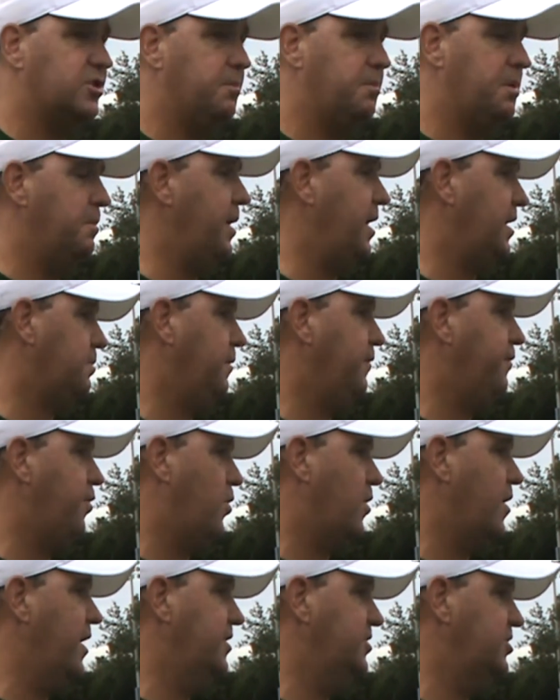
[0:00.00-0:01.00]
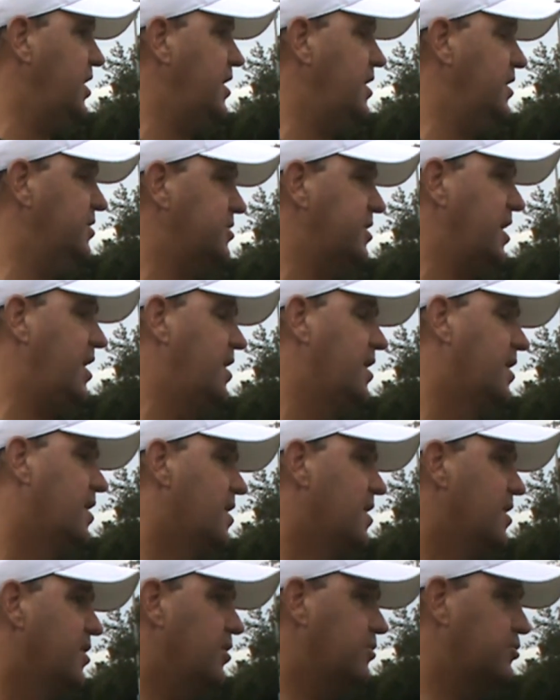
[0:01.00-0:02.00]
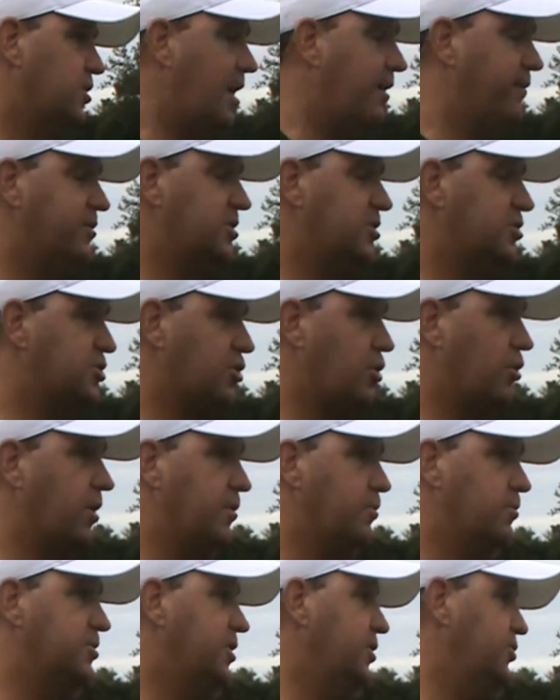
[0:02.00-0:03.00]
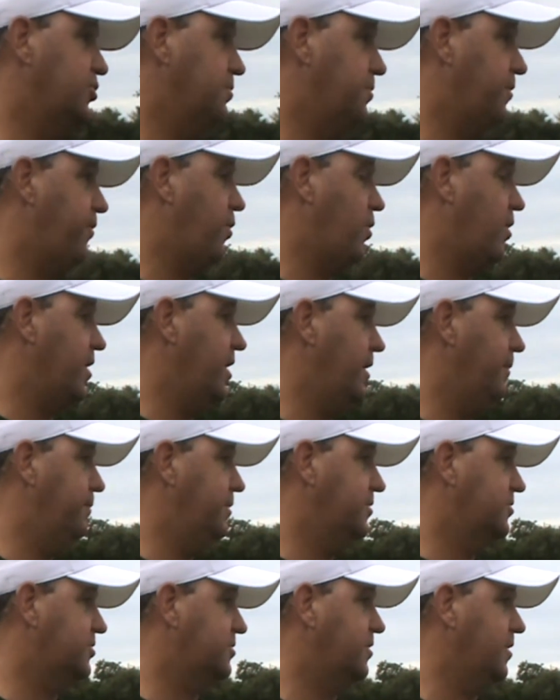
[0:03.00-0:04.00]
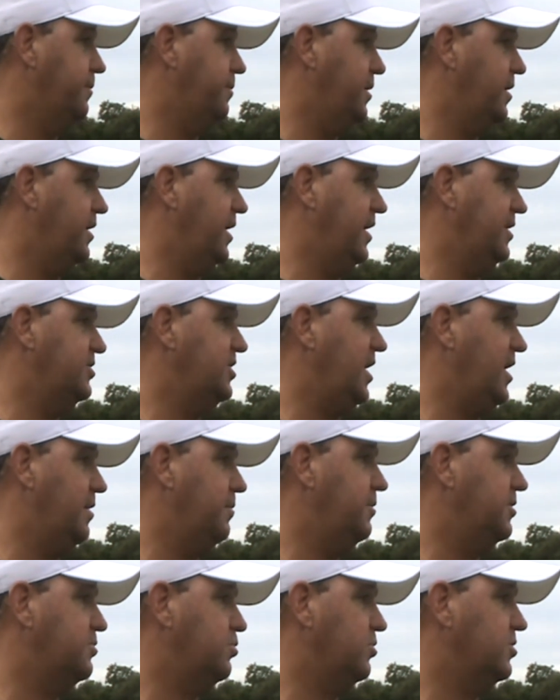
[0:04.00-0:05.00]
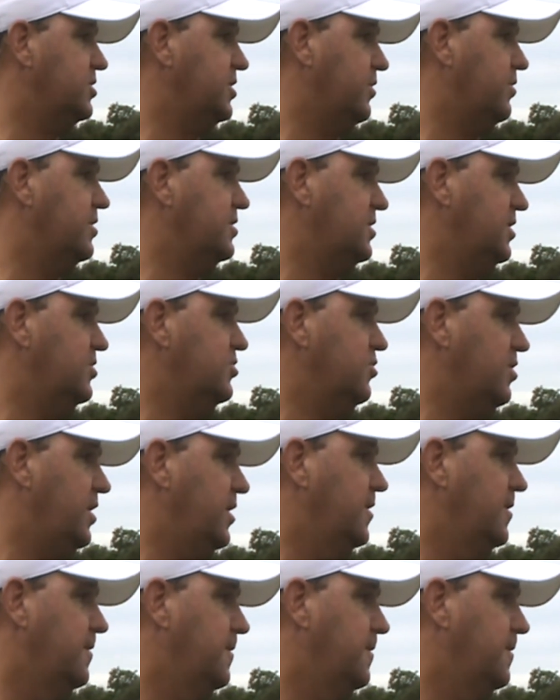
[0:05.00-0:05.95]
should be back before AJ is. They, obviously Sterling was injured before him, but but AJ had a much more serious injury.